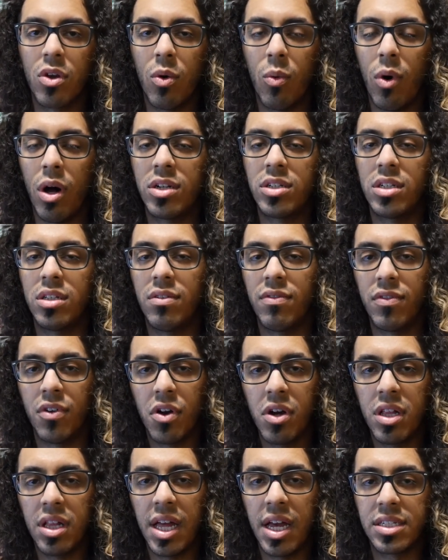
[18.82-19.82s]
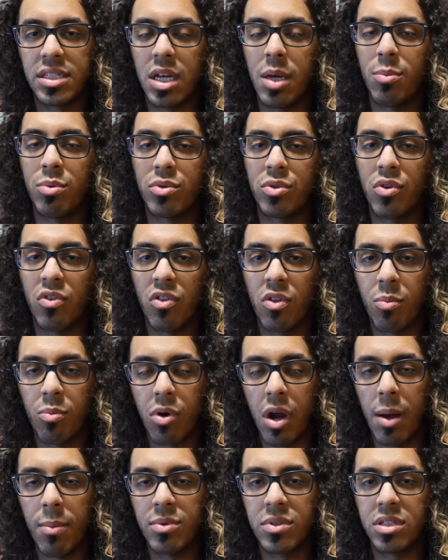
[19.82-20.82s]
watching the very last episode of The
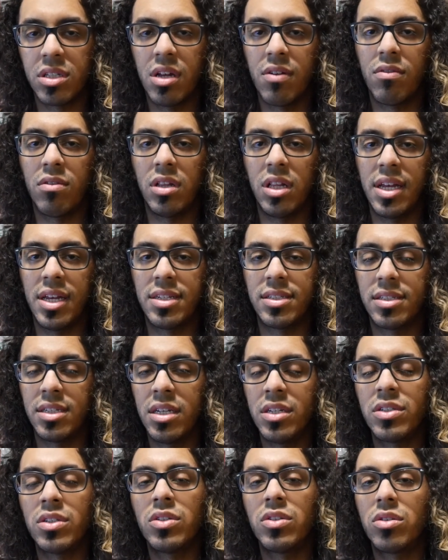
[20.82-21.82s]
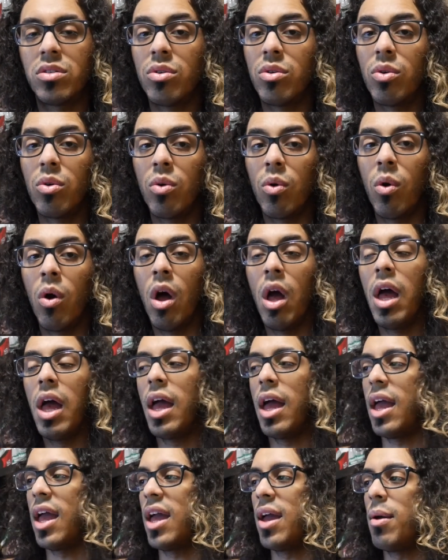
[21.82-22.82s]
Promised Neverland season two.
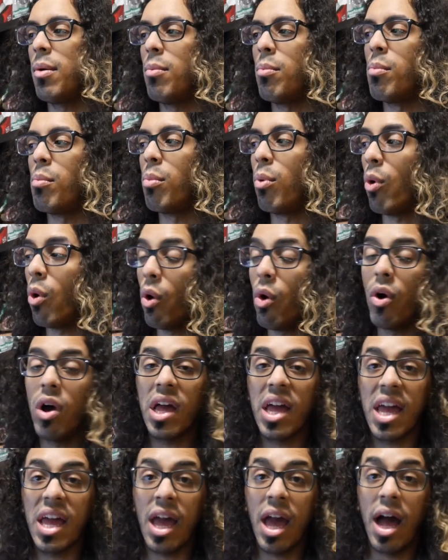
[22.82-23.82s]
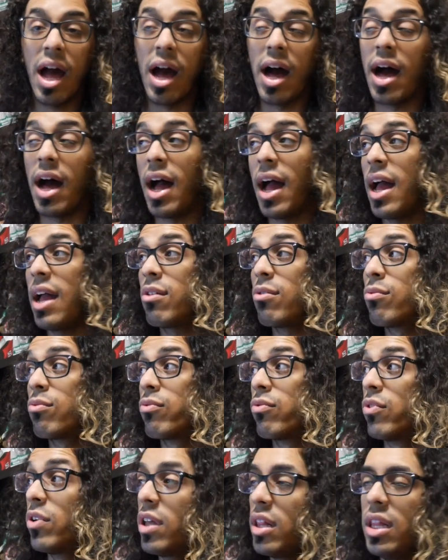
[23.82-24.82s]
And boy, I
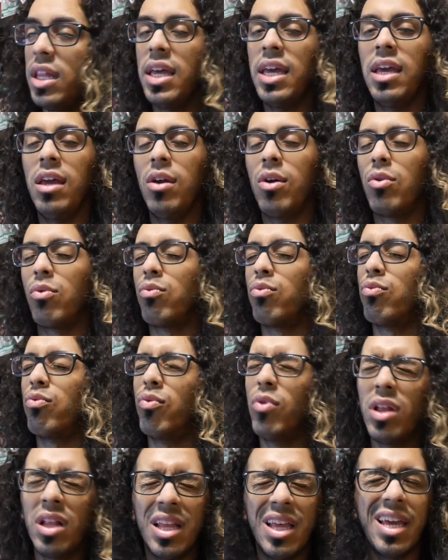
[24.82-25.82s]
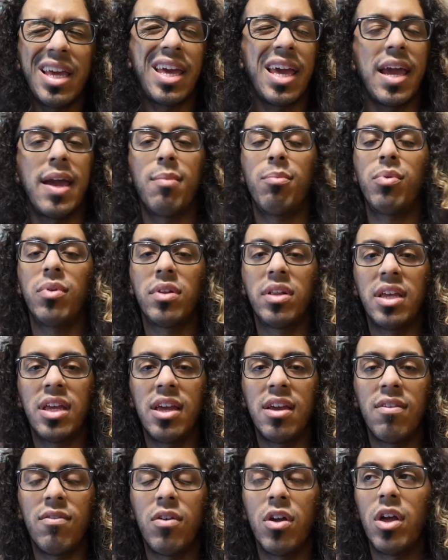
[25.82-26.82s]
really, really can't
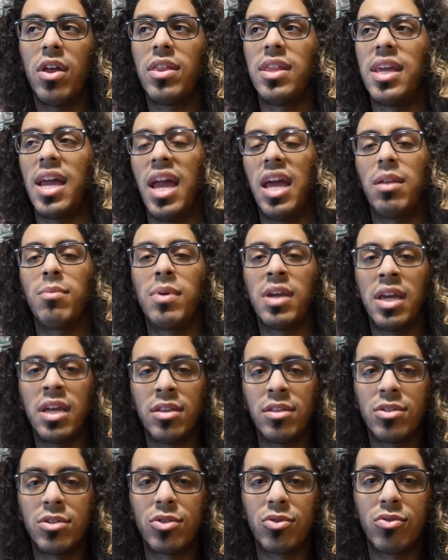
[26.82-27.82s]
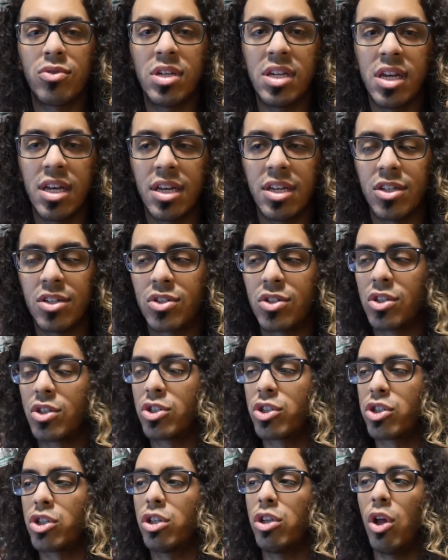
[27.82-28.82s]
believe the anime industry is
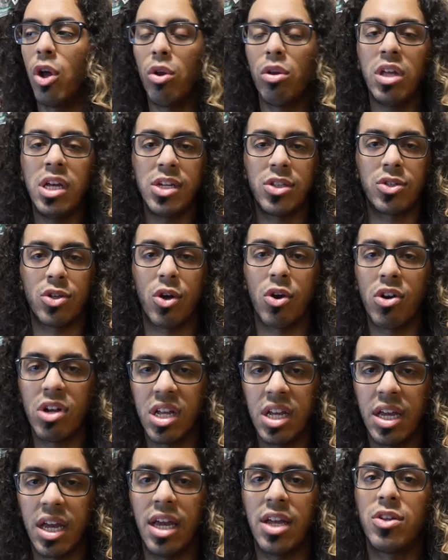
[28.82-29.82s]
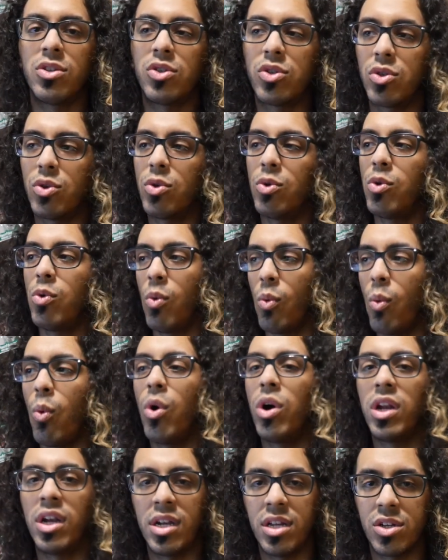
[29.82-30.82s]
slowly turning into
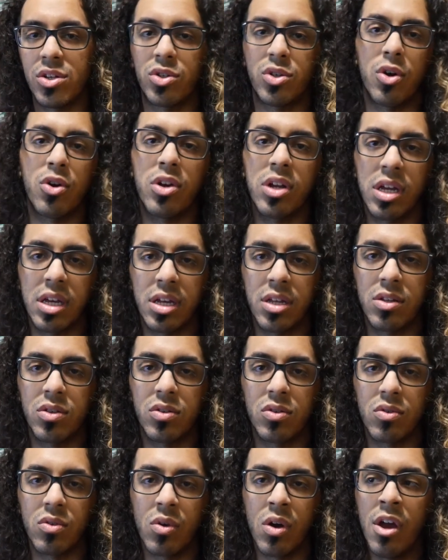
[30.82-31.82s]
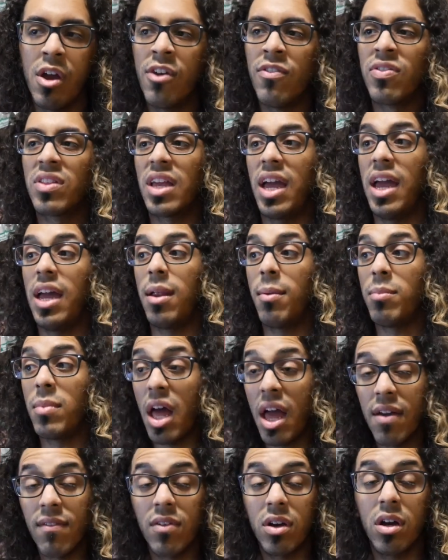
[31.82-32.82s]
what it is turning into. And I'm
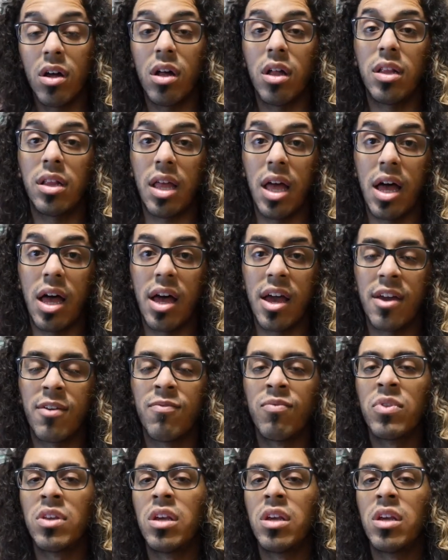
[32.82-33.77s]
not even gonna lie,